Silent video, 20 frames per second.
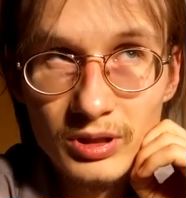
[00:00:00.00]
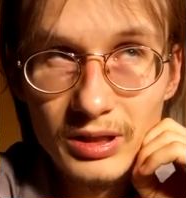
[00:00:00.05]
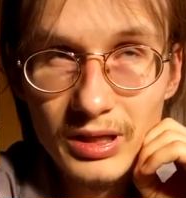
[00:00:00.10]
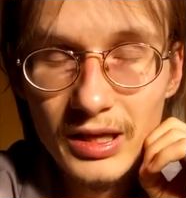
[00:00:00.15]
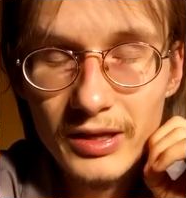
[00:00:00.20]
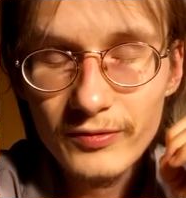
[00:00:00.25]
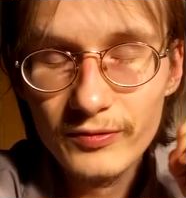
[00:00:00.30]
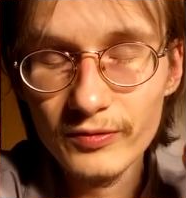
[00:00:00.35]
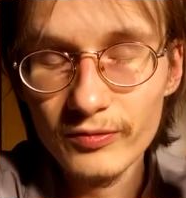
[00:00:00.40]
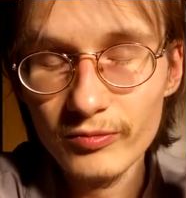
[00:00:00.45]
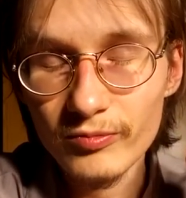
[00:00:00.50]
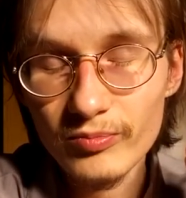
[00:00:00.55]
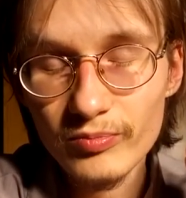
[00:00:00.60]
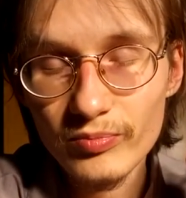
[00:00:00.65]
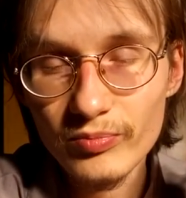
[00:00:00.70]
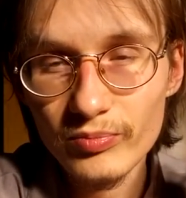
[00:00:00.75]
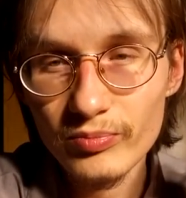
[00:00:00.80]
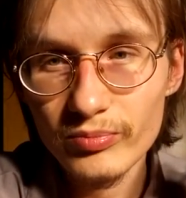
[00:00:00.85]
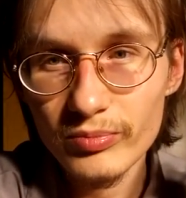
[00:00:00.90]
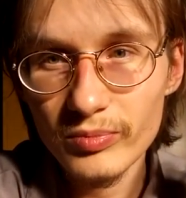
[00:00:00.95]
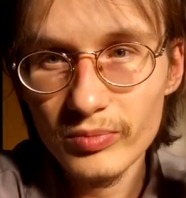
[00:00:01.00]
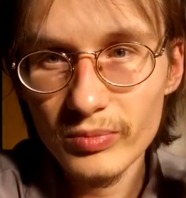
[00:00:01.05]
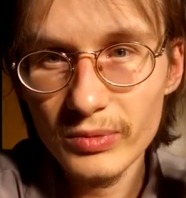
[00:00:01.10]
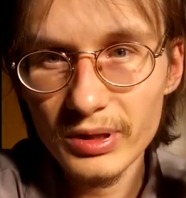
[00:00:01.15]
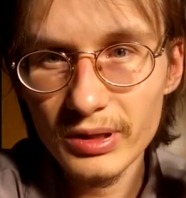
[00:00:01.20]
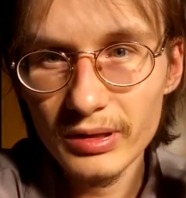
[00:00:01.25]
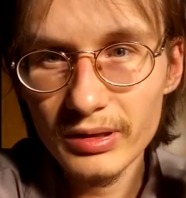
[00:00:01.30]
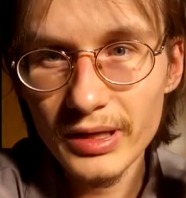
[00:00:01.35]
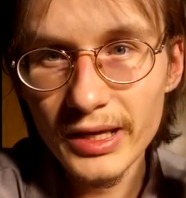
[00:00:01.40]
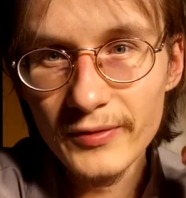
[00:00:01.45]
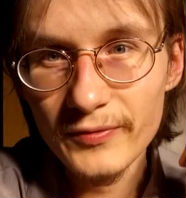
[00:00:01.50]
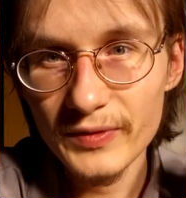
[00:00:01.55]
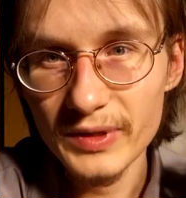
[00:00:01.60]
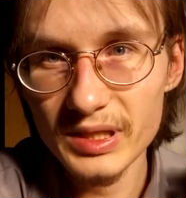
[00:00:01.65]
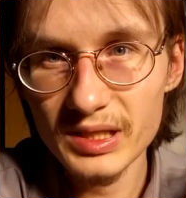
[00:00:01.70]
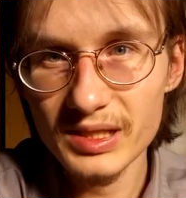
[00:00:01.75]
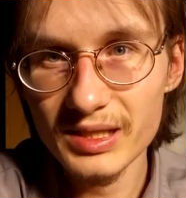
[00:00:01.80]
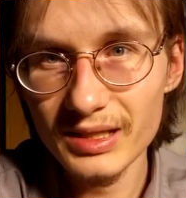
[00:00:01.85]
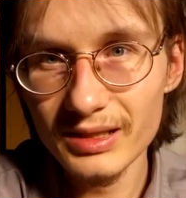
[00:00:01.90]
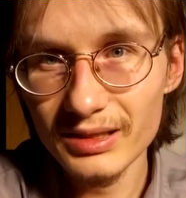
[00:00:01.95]
if
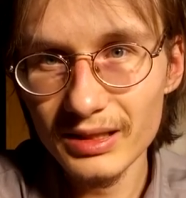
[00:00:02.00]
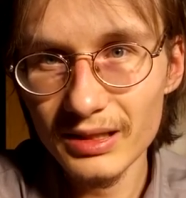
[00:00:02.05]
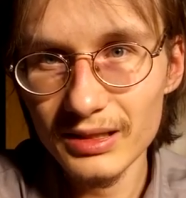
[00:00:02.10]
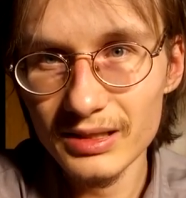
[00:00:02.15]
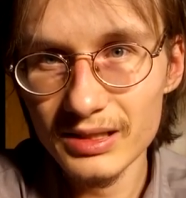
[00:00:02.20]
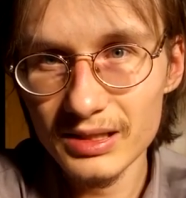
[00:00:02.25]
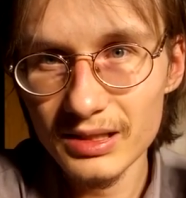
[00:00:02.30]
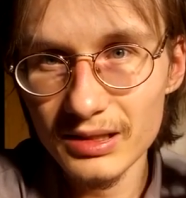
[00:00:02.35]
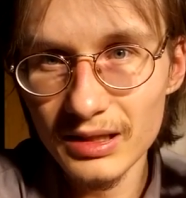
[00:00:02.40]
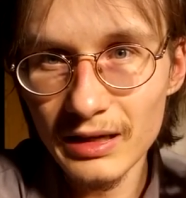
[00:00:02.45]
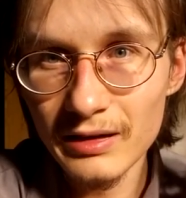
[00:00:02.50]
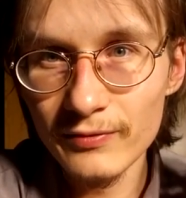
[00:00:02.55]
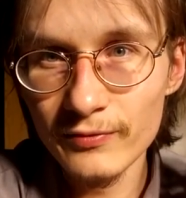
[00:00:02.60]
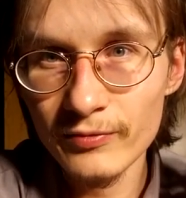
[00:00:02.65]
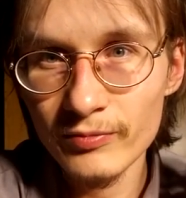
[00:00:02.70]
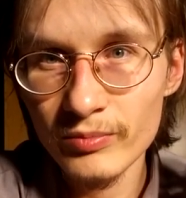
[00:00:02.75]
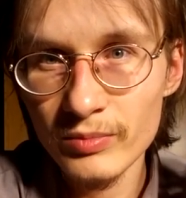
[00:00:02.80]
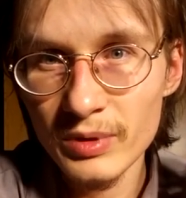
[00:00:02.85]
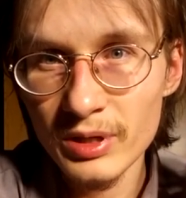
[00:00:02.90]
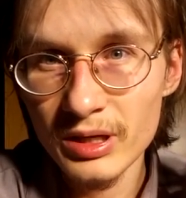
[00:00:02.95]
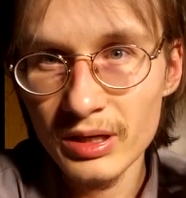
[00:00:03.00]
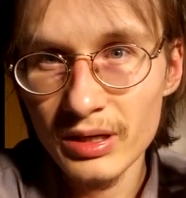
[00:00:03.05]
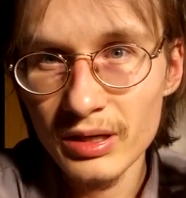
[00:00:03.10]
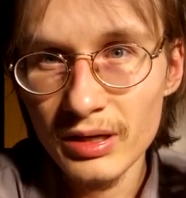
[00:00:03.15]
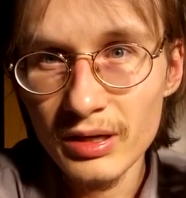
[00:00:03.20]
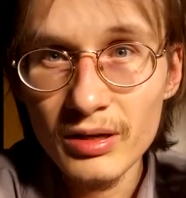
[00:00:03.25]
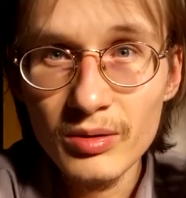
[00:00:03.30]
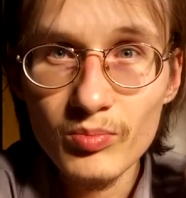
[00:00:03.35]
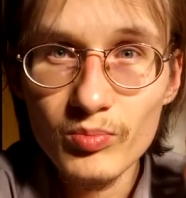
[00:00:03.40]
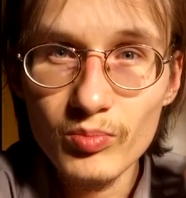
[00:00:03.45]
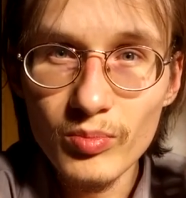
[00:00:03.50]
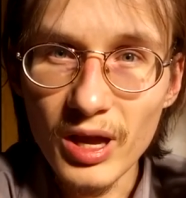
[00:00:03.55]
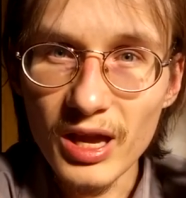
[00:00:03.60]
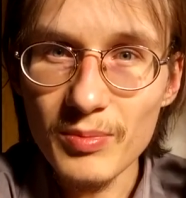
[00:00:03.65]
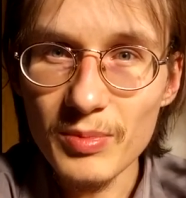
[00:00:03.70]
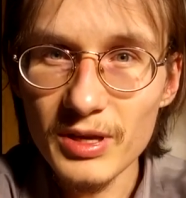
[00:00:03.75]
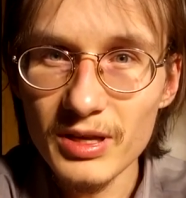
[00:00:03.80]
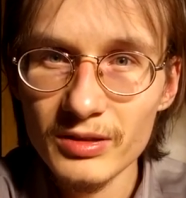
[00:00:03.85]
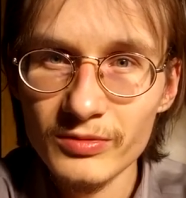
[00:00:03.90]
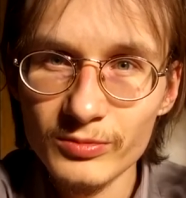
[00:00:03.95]
the signal is enough,
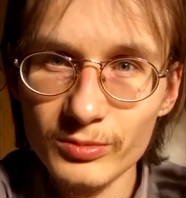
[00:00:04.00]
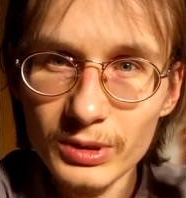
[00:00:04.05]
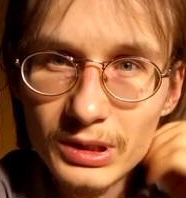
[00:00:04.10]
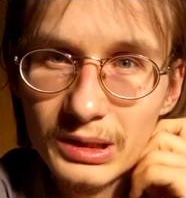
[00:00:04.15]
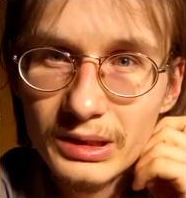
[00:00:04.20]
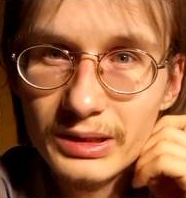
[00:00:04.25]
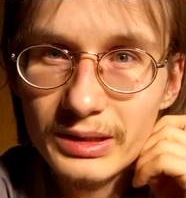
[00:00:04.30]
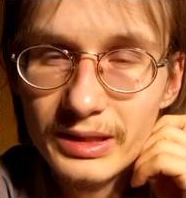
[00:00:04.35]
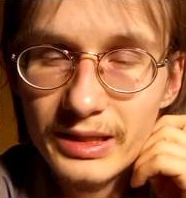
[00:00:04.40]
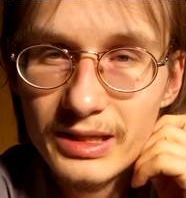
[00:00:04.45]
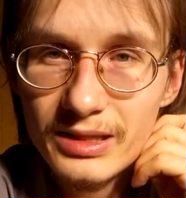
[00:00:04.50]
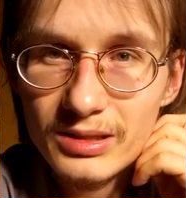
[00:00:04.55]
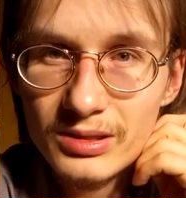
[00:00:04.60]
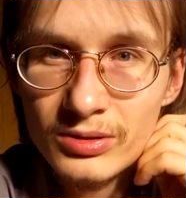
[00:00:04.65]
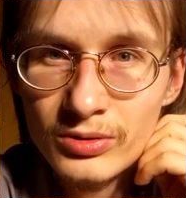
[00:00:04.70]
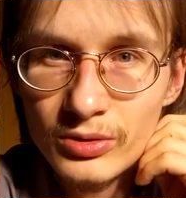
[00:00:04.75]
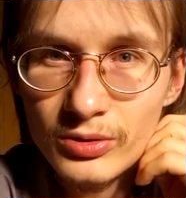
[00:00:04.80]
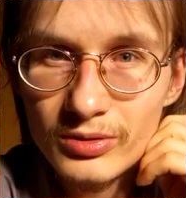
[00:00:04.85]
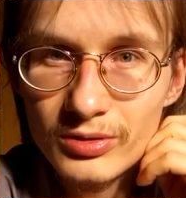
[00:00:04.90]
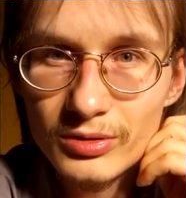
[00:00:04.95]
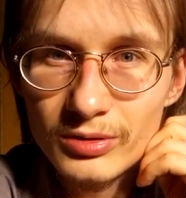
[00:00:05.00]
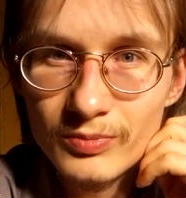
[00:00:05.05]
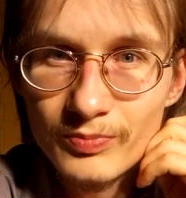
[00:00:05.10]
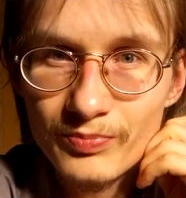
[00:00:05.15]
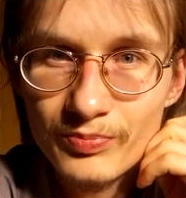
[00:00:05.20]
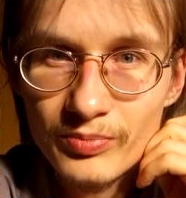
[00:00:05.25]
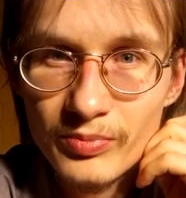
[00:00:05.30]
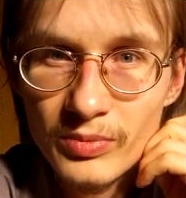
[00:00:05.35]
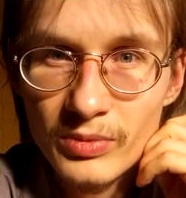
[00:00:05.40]
maybe it will lead to